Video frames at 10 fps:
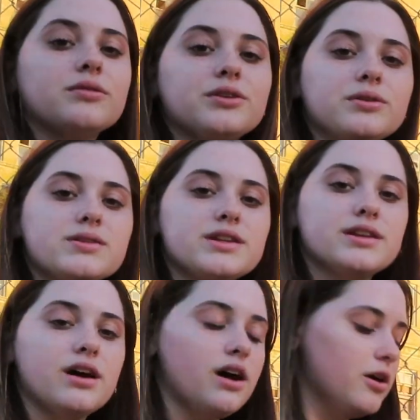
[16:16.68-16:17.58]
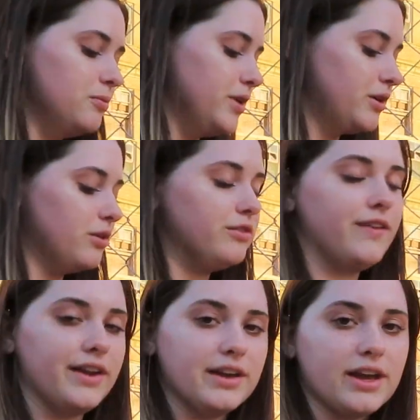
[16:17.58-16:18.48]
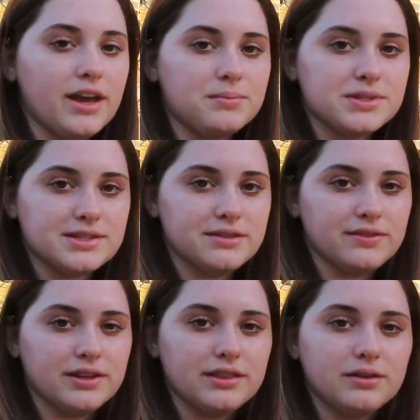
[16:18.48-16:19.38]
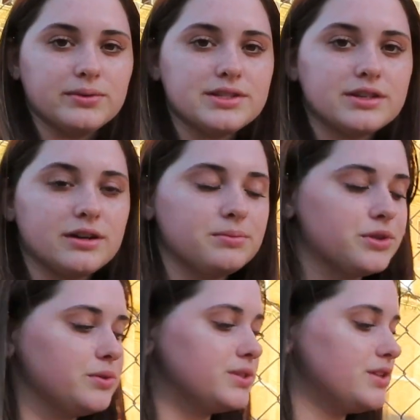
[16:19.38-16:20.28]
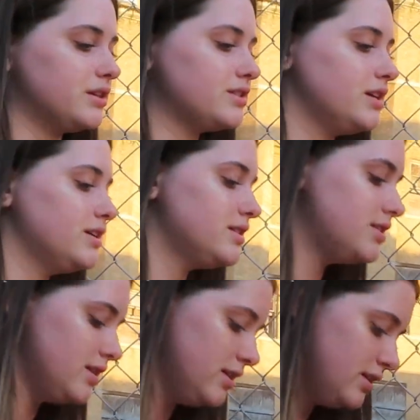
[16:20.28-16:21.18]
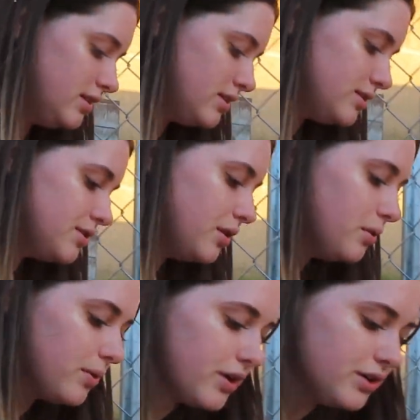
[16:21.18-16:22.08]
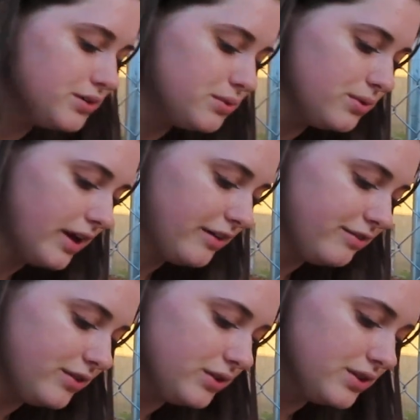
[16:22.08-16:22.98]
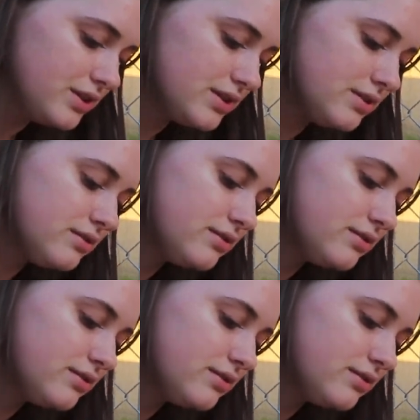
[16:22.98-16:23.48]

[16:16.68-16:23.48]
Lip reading: We're doing the necrophonic app to see if anything wants to come through and talk to us. So we're gonna do that first.